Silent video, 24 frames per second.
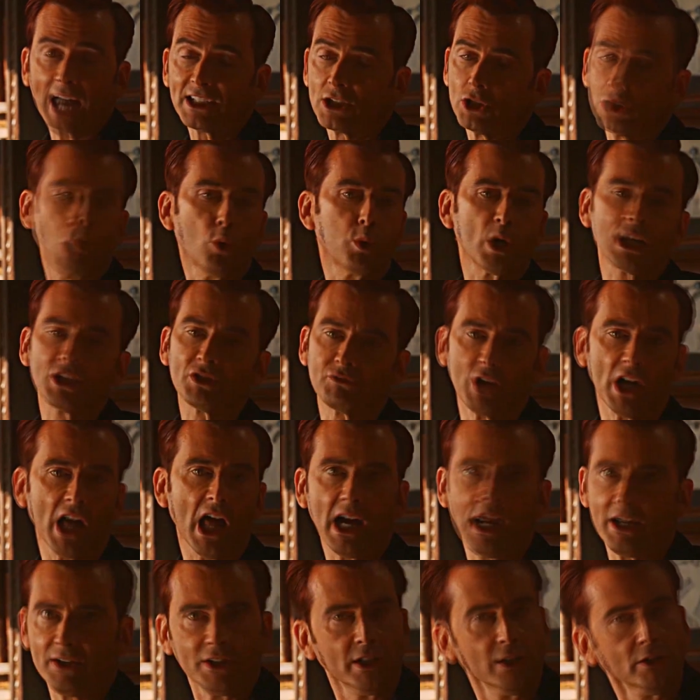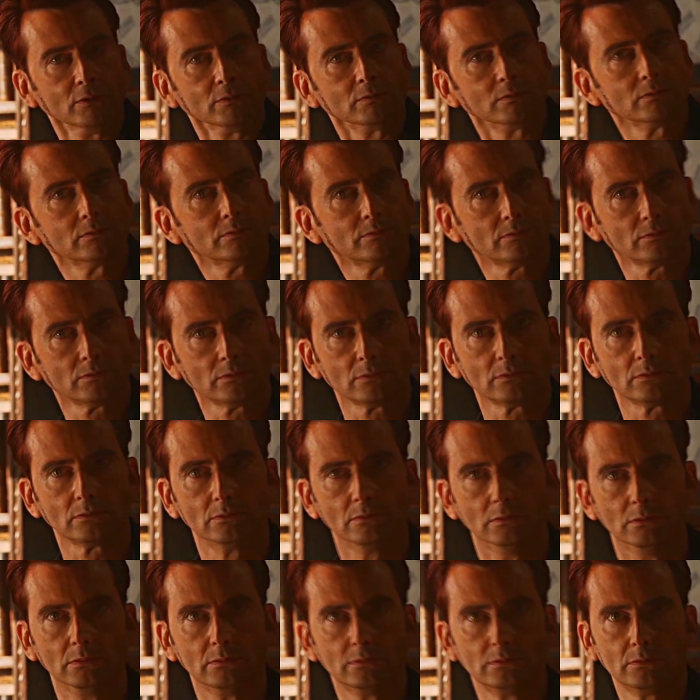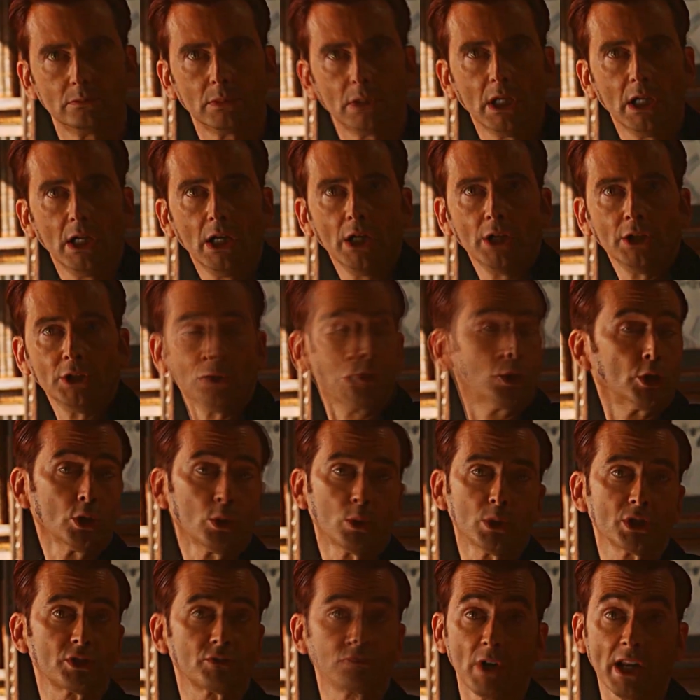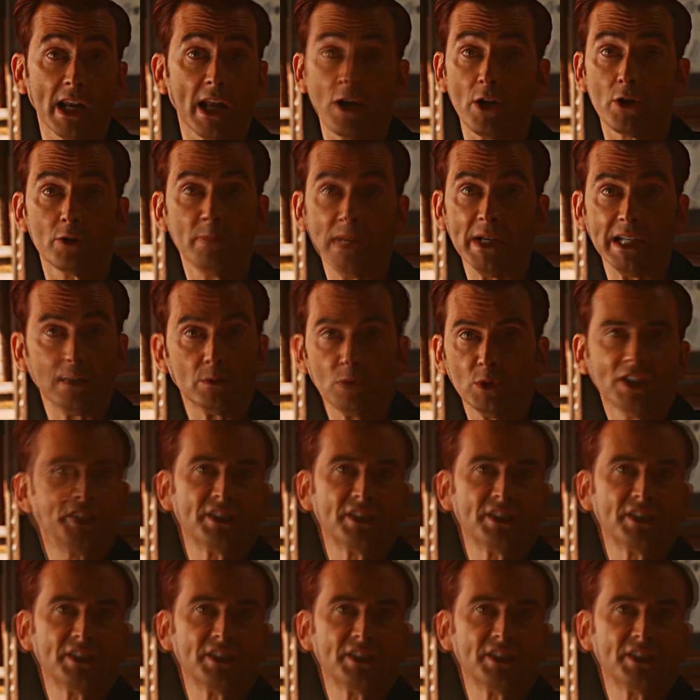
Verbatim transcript: I could always rely on you. You could always rely on me.